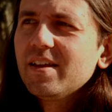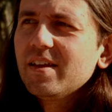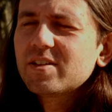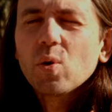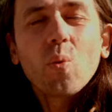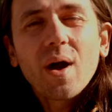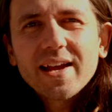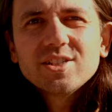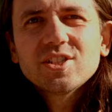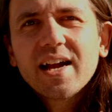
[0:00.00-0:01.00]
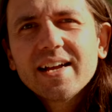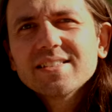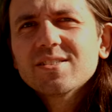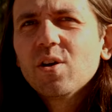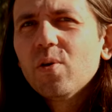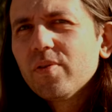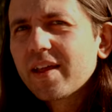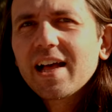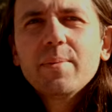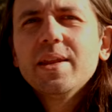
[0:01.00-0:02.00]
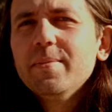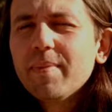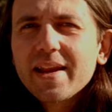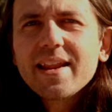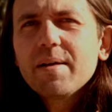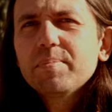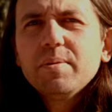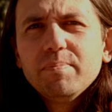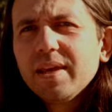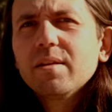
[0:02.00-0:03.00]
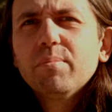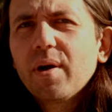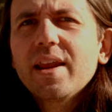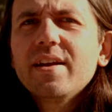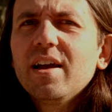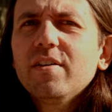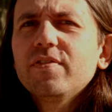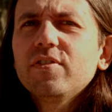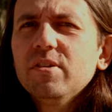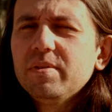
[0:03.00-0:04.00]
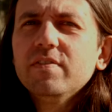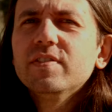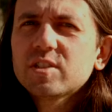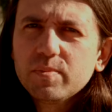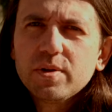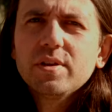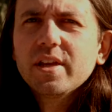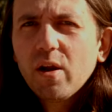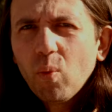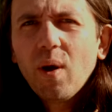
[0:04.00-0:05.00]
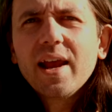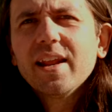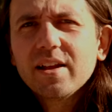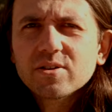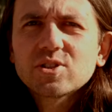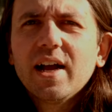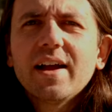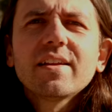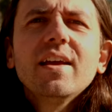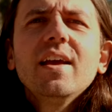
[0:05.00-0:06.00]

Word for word: it's a wide shot, so the comet might not be big and bright enough to be visible in a wide angle shot.